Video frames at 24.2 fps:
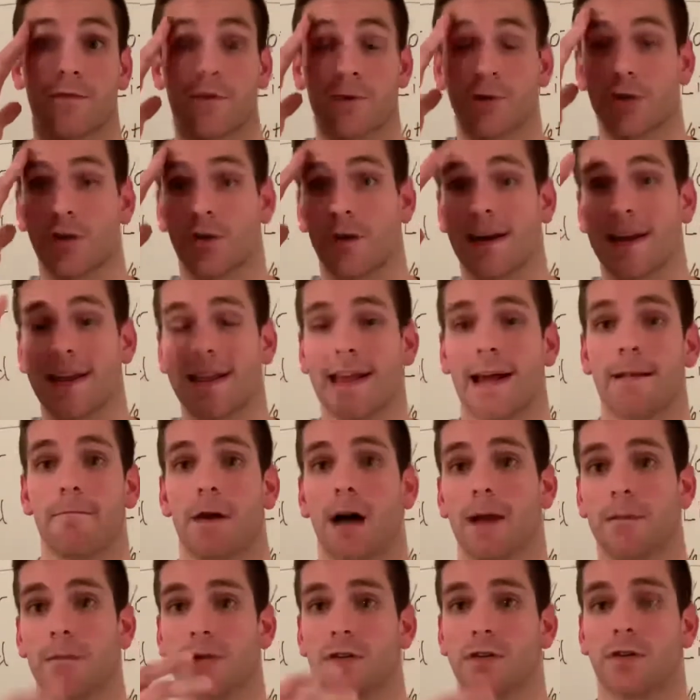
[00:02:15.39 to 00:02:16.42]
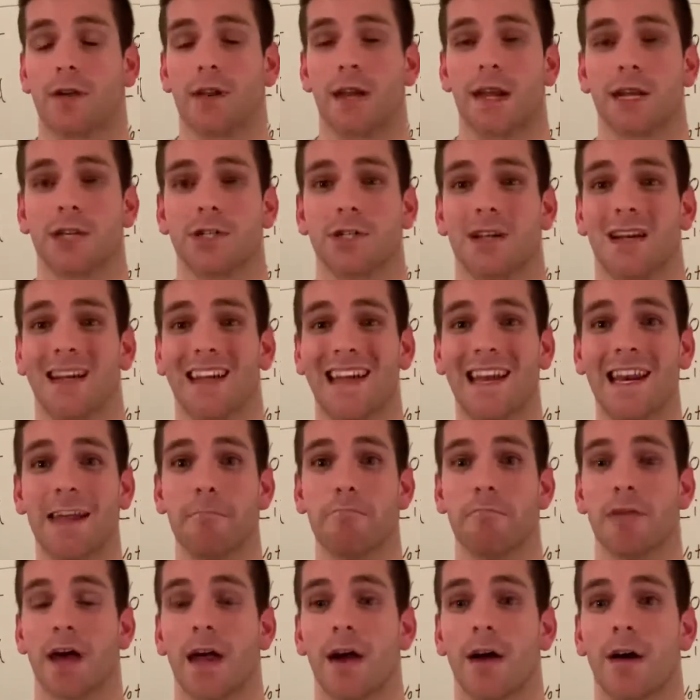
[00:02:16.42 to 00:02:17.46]
for training that mind-muscle connection and
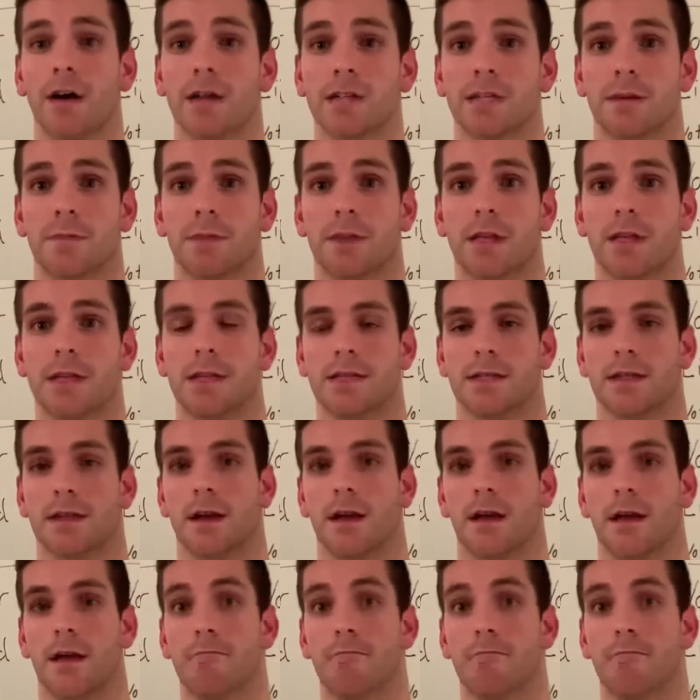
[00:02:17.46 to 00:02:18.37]
getting better at some of these uh,